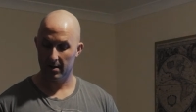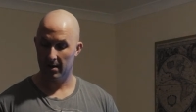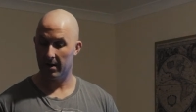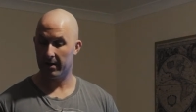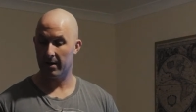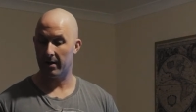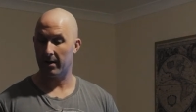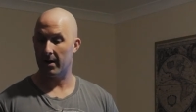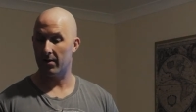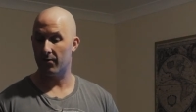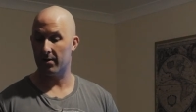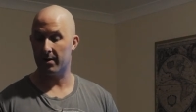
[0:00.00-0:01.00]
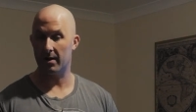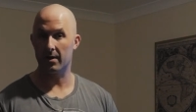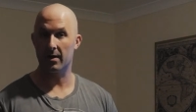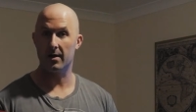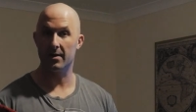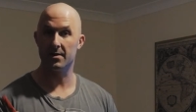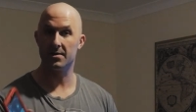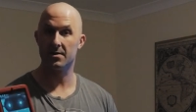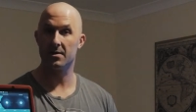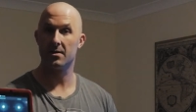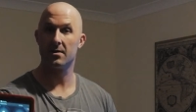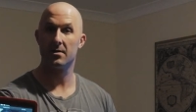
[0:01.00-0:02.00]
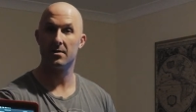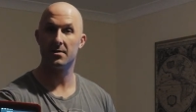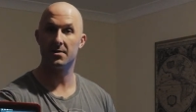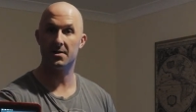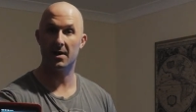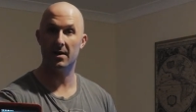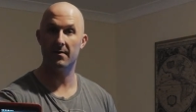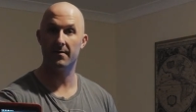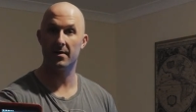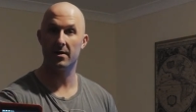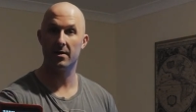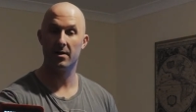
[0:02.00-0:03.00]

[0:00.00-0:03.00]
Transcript: Luckily everything is saved,